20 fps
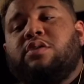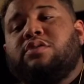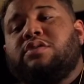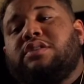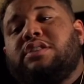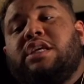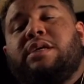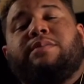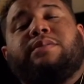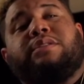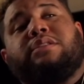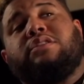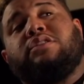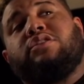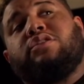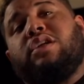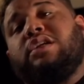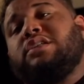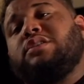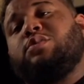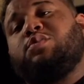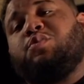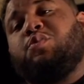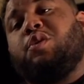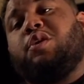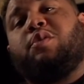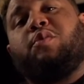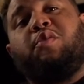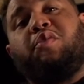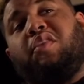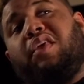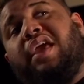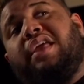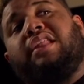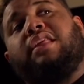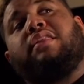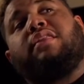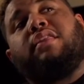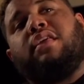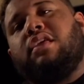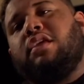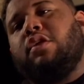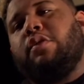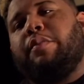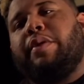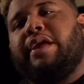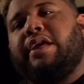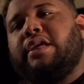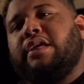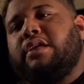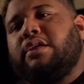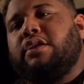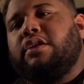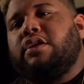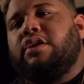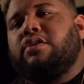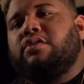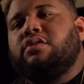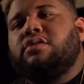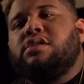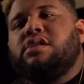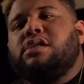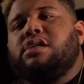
those tips and tricks work with anything you're making, you know?